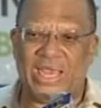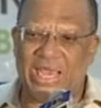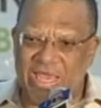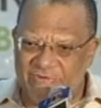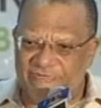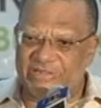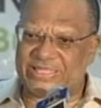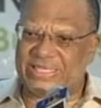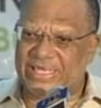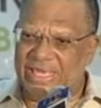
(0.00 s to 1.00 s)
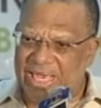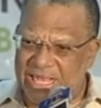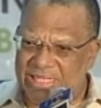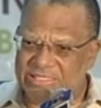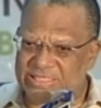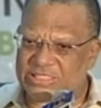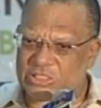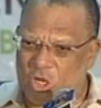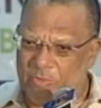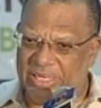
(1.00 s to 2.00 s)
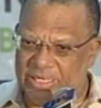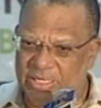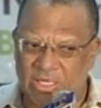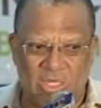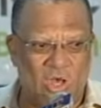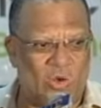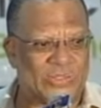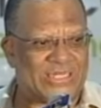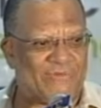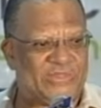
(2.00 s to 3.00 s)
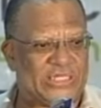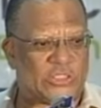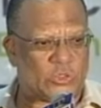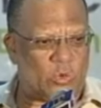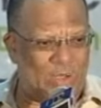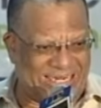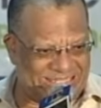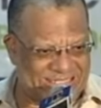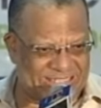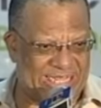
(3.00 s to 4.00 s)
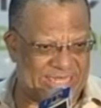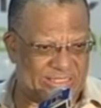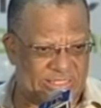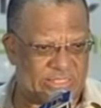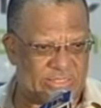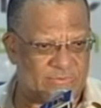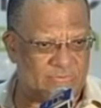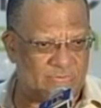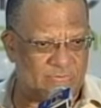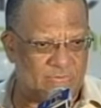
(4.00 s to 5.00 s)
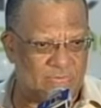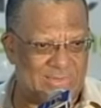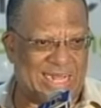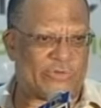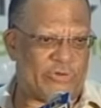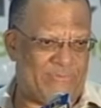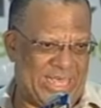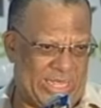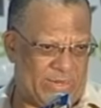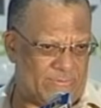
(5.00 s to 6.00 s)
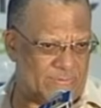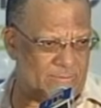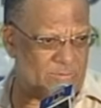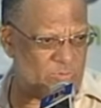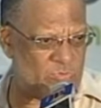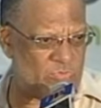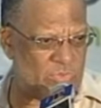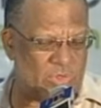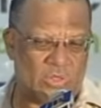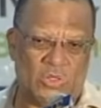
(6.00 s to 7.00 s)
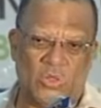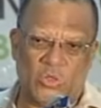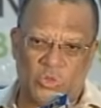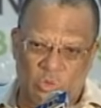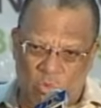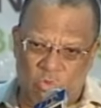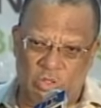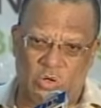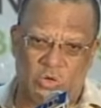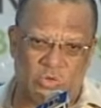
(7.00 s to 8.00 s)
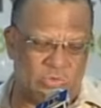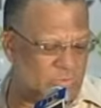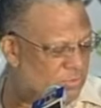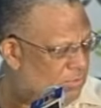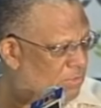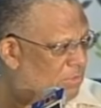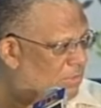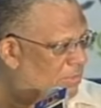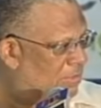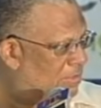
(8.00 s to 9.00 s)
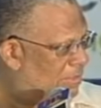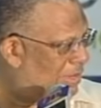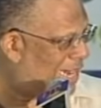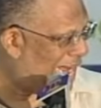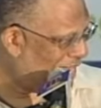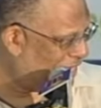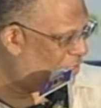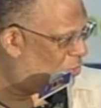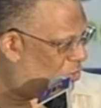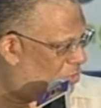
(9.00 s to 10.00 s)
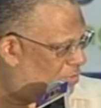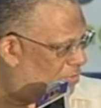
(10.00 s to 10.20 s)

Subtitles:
everything else is coming out of the 20 cents that remain. You know, I know,